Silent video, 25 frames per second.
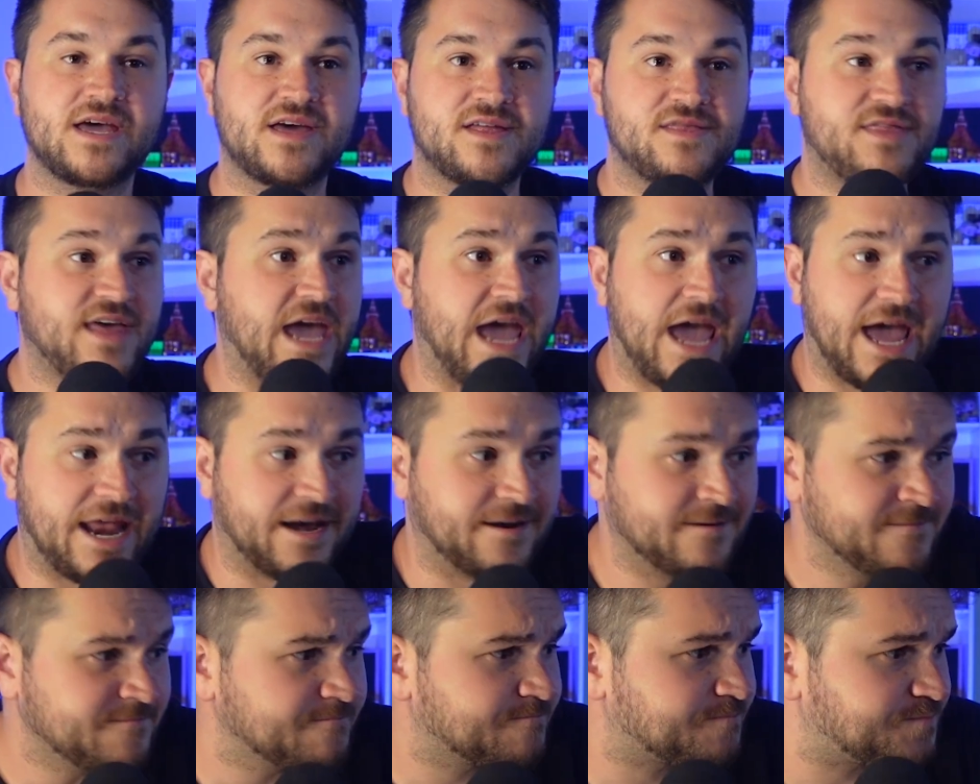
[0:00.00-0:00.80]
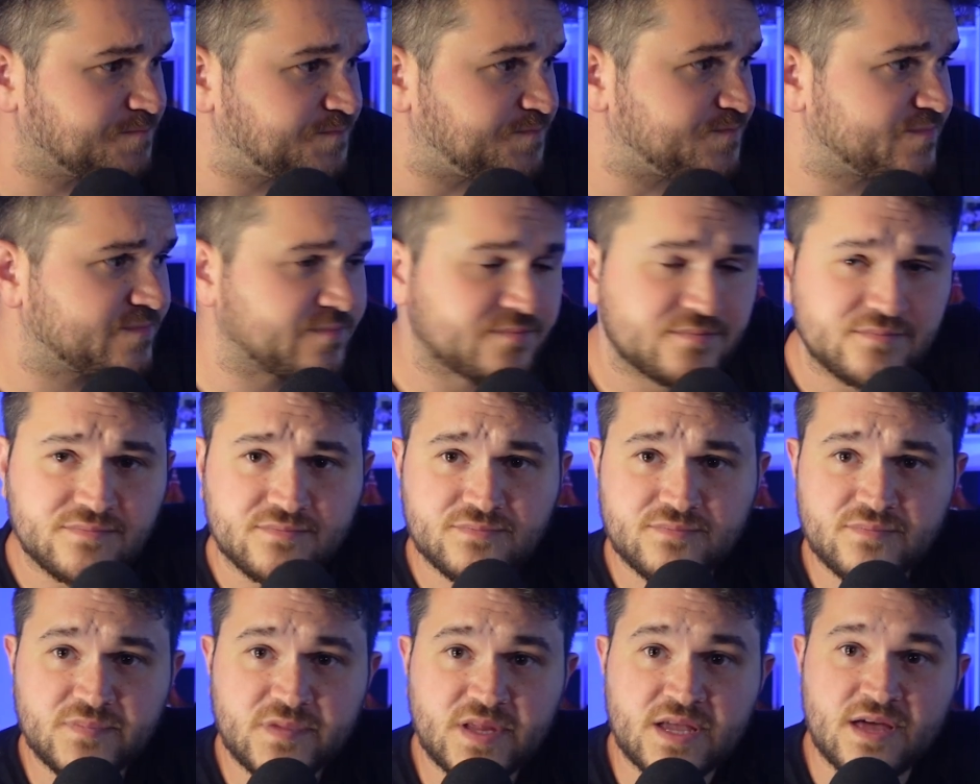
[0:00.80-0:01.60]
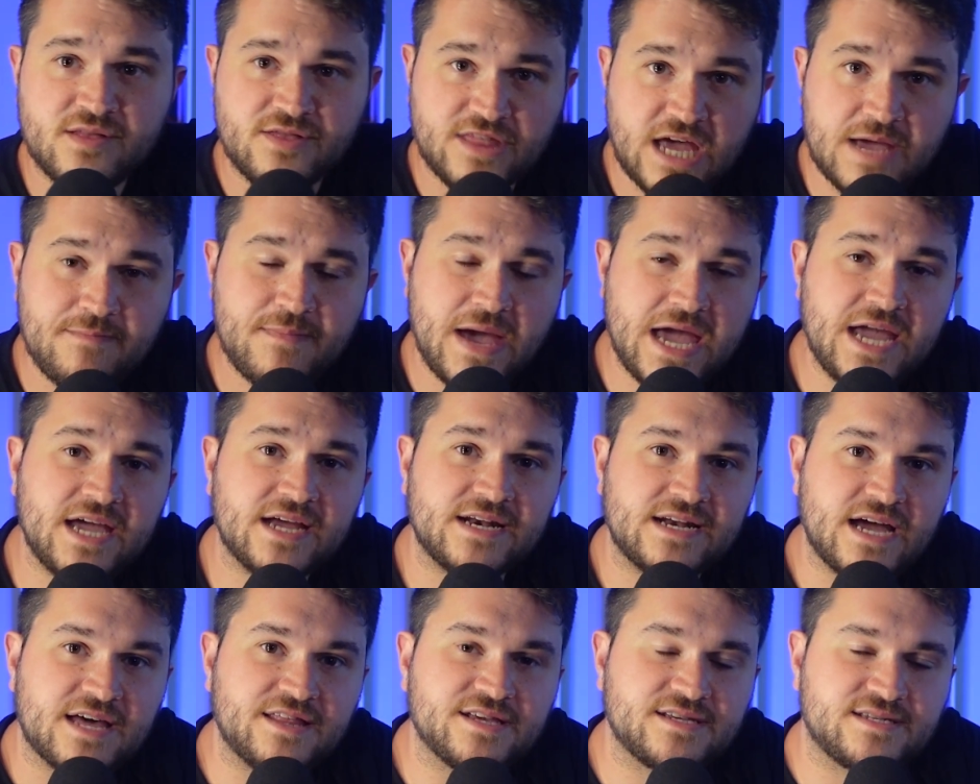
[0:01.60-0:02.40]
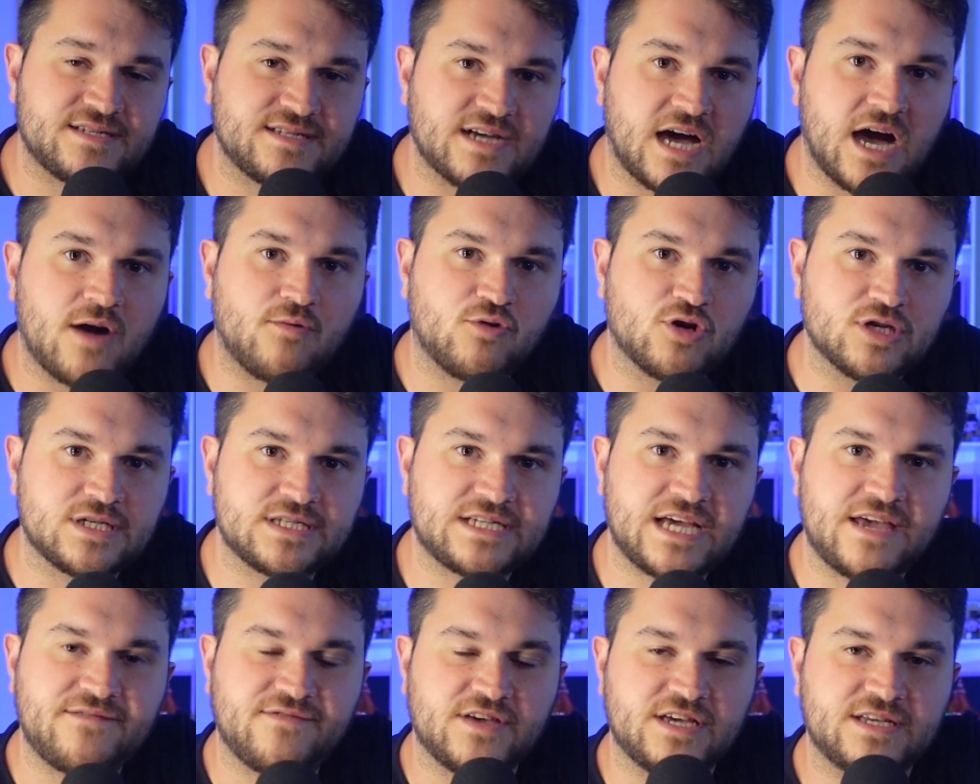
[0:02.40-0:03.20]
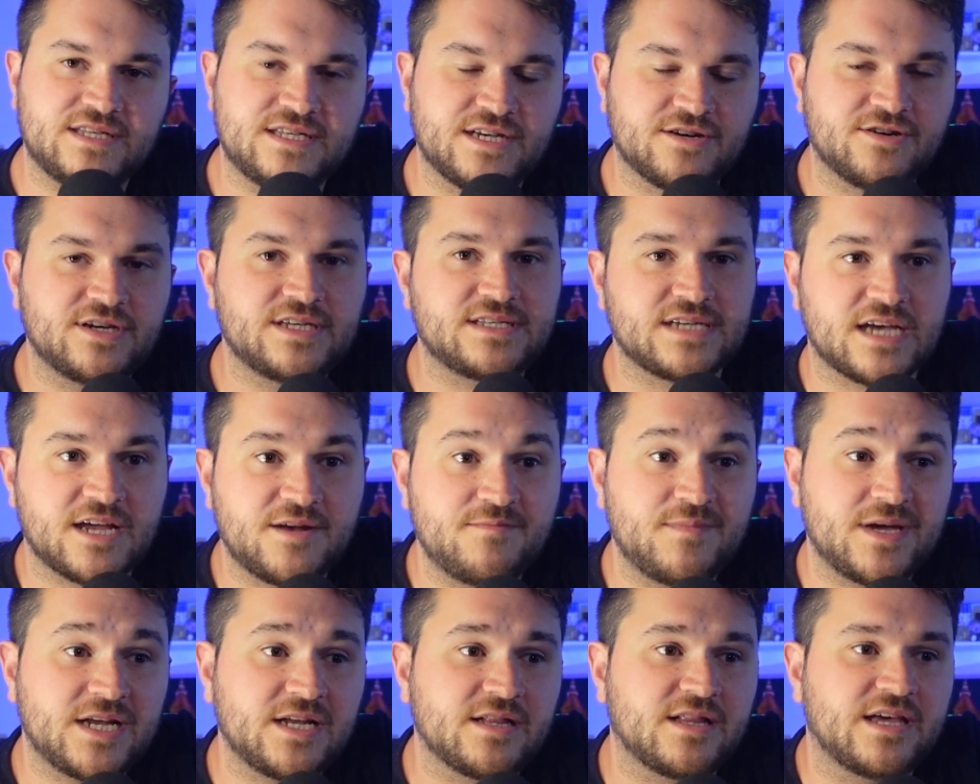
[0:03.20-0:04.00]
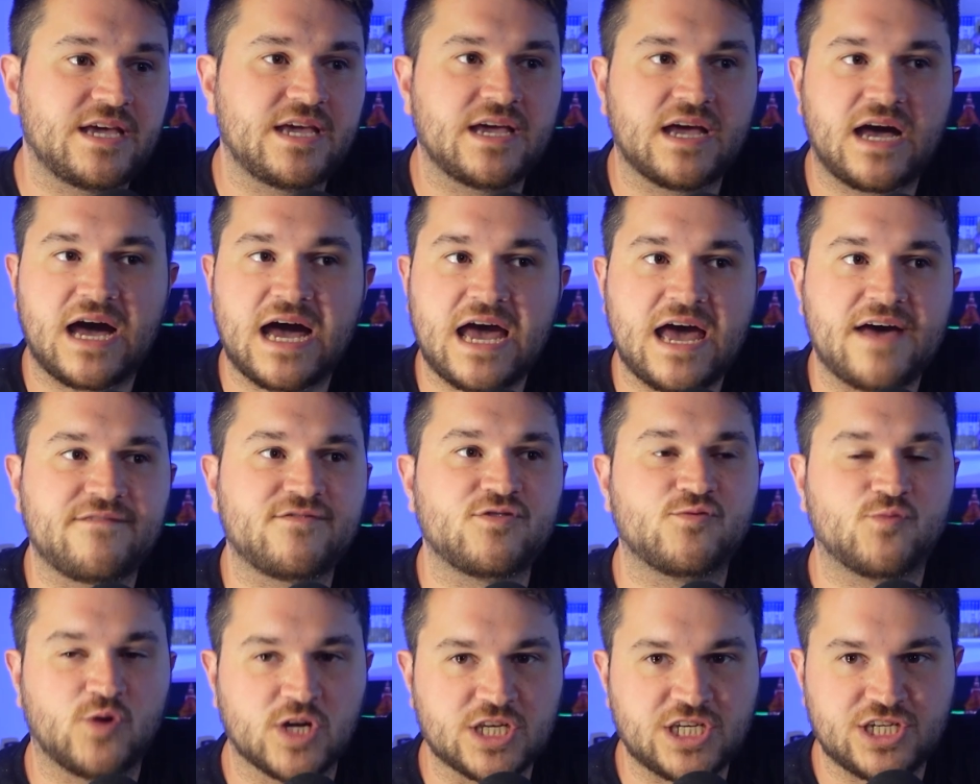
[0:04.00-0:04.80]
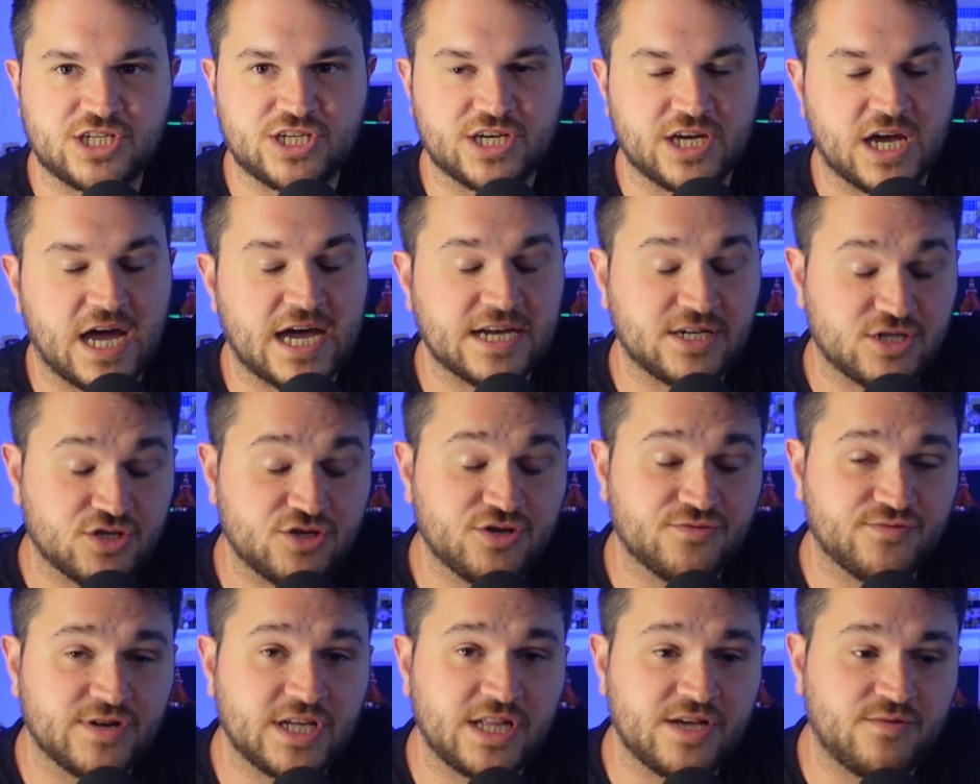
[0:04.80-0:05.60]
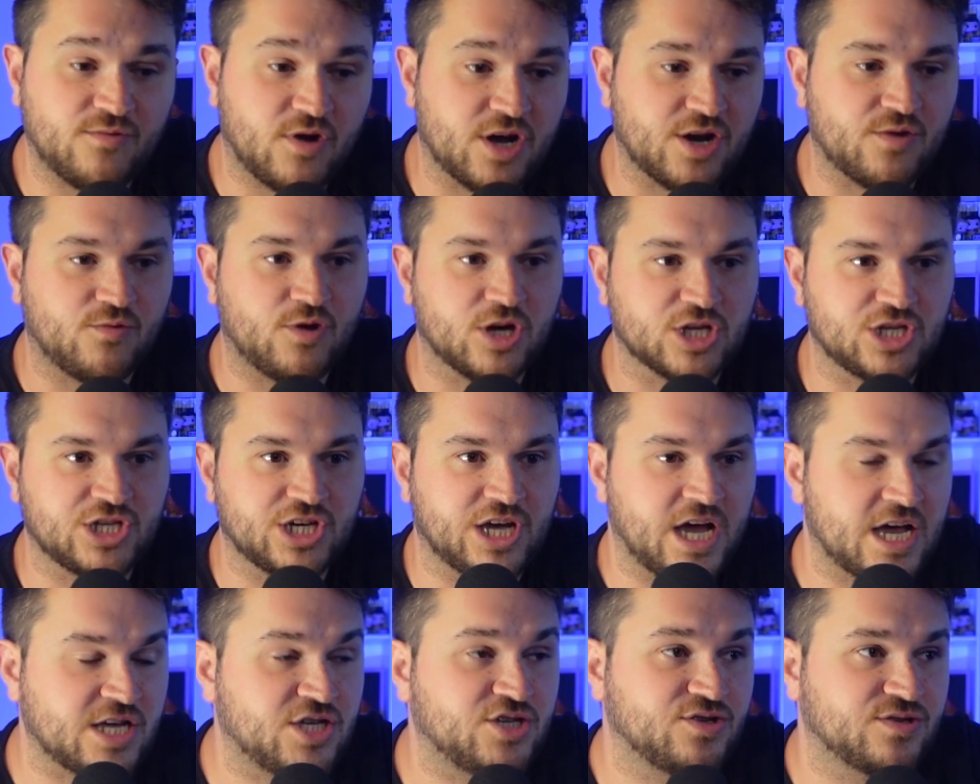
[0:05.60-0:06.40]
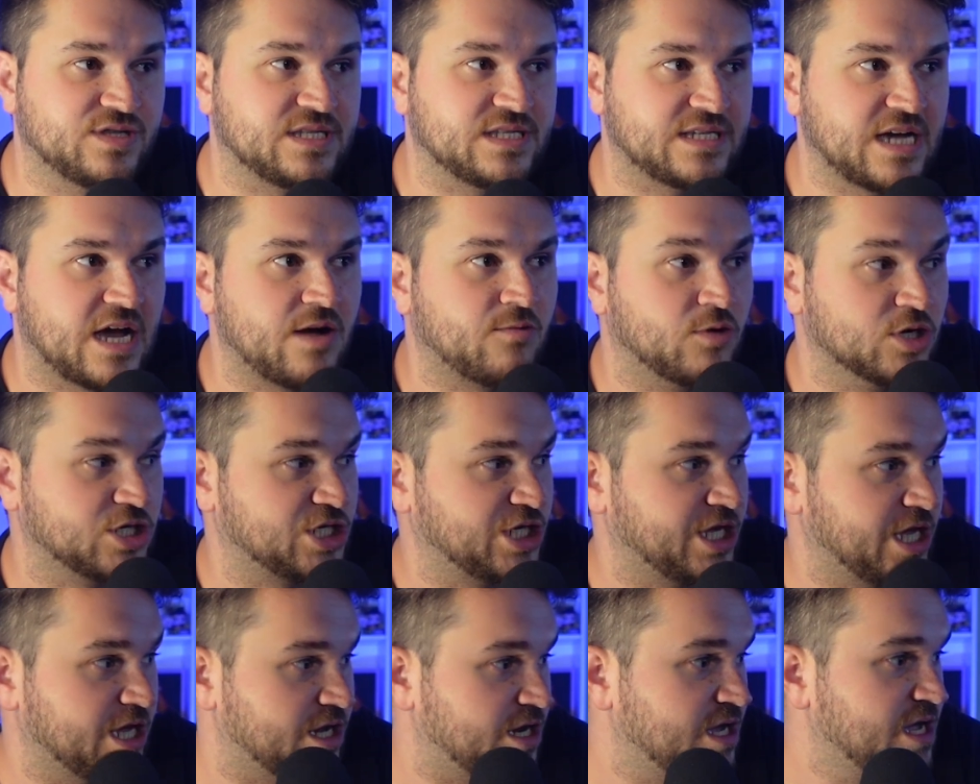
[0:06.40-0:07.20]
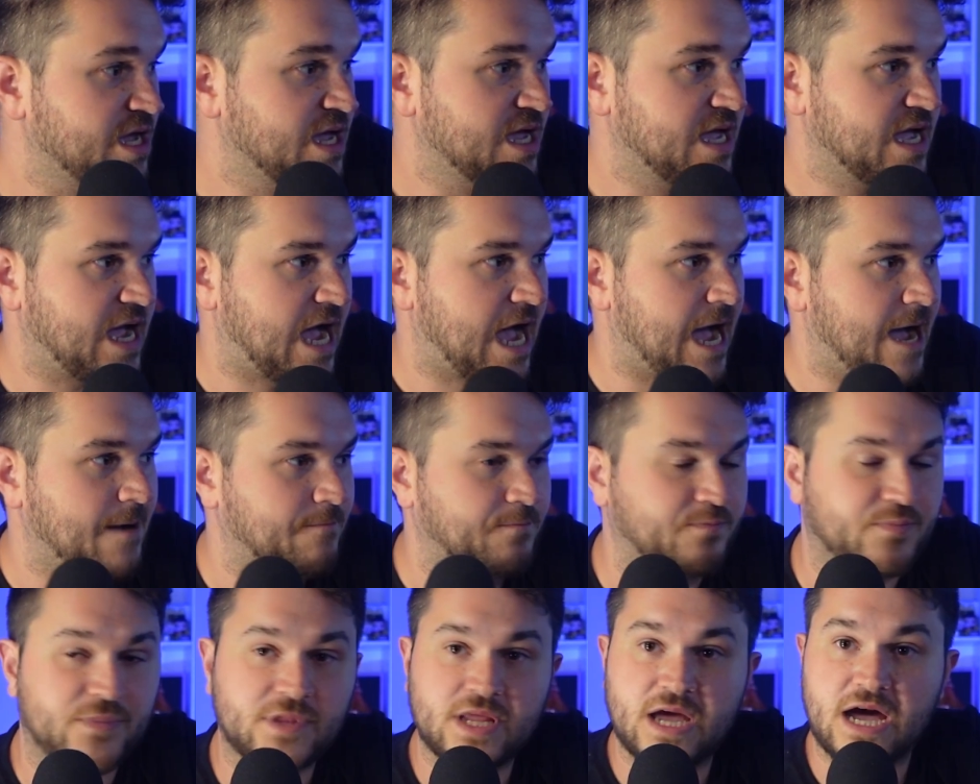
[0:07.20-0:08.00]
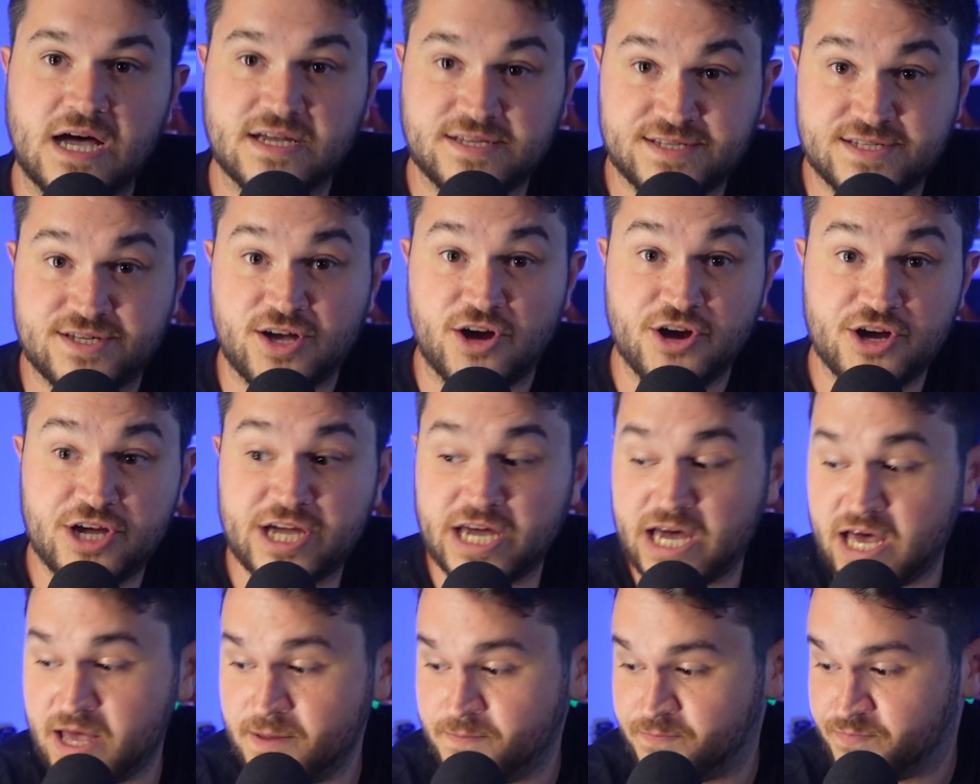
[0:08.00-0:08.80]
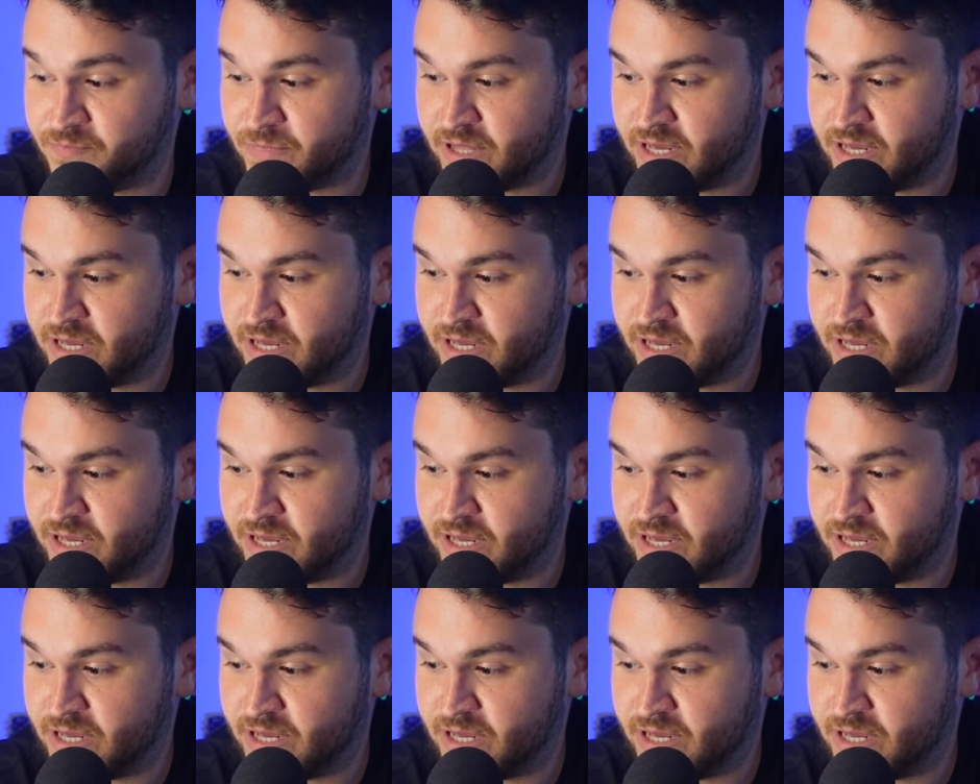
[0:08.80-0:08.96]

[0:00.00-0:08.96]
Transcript: Then they make another Star Wars TV series. Admittedly, I haven't watched it. I do really want to watch it. I should start watching it. Ahsoka.